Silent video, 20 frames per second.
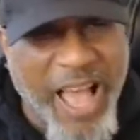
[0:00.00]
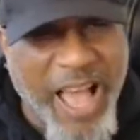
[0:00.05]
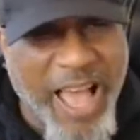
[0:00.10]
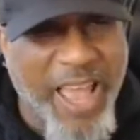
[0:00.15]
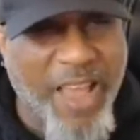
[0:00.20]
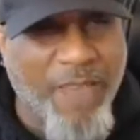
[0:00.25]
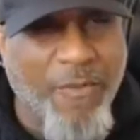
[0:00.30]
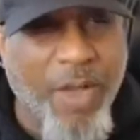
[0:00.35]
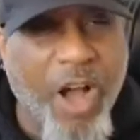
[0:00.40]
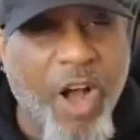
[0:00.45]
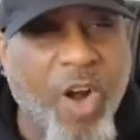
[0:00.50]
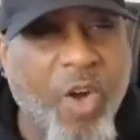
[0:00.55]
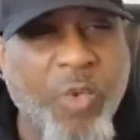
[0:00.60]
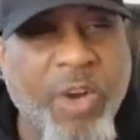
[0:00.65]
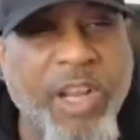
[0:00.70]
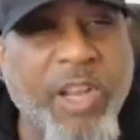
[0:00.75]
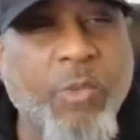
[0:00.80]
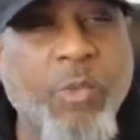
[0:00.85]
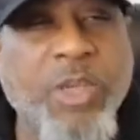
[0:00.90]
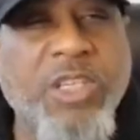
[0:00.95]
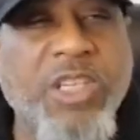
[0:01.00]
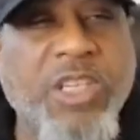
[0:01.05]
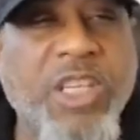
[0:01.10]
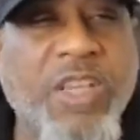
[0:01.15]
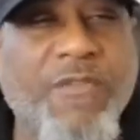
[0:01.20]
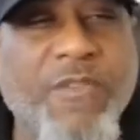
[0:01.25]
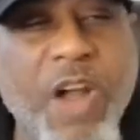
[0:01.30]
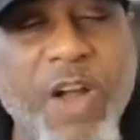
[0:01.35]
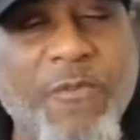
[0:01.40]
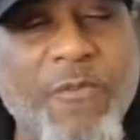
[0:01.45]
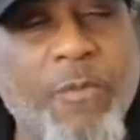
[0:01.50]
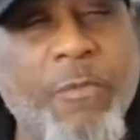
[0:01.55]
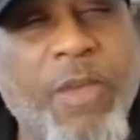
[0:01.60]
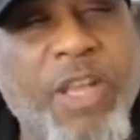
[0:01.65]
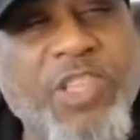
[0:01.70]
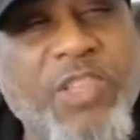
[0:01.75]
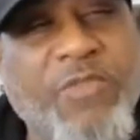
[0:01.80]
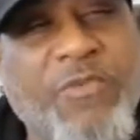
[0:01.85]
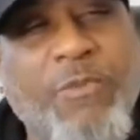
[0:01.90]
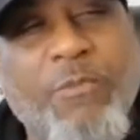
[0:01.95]
I have already received
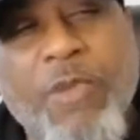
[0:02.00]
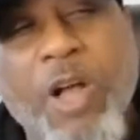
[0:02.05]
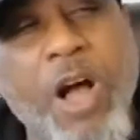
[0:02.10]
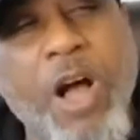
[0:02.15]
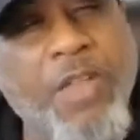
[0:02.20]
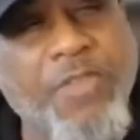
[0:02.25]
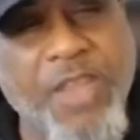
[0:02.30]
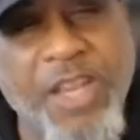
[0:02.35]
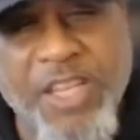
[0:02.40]
confirmation from God